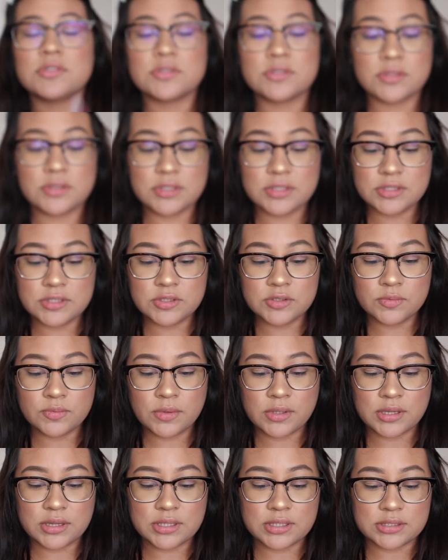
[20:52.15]
So this is
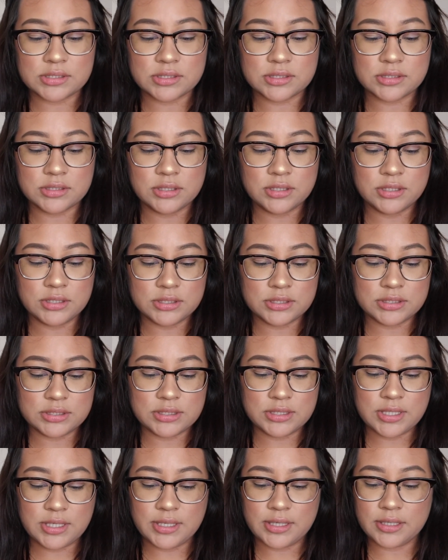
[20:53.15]
what this looks
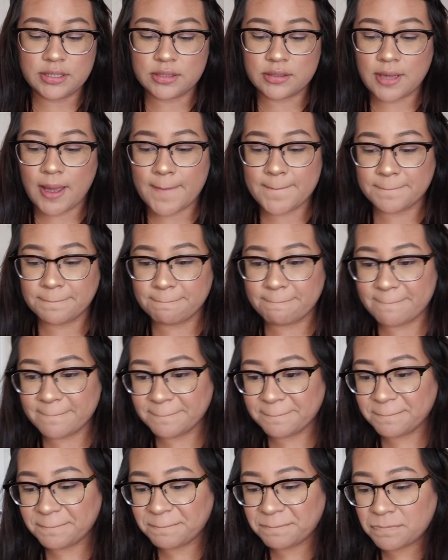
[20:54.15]
like.
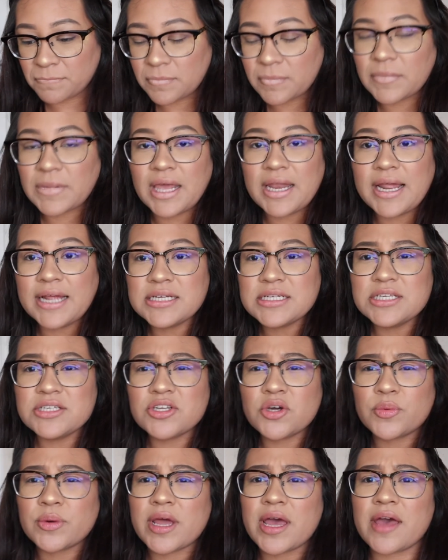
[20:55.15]
And I actually
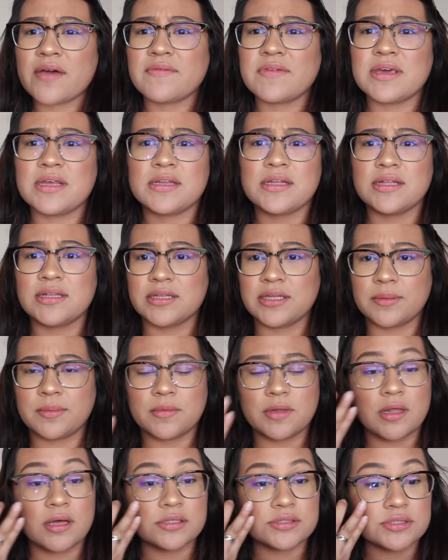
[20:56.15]
don't have any
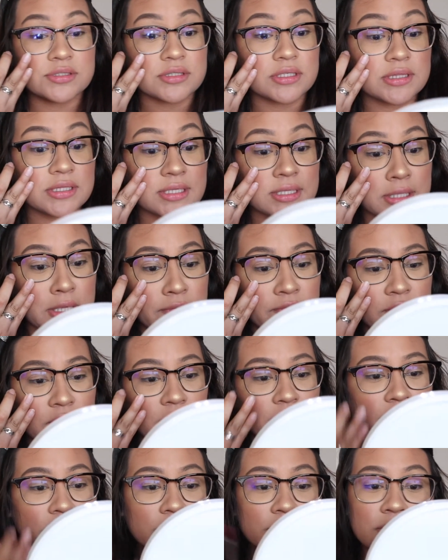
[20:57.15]
lip gloss or nothing left
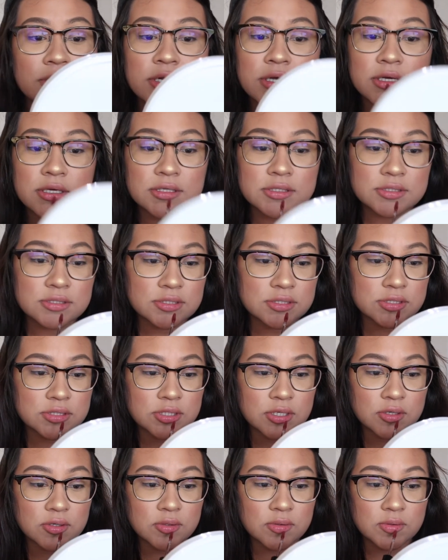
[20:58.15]
over,
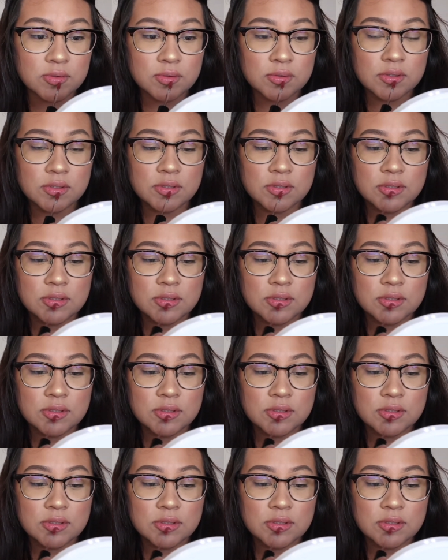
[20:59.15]
so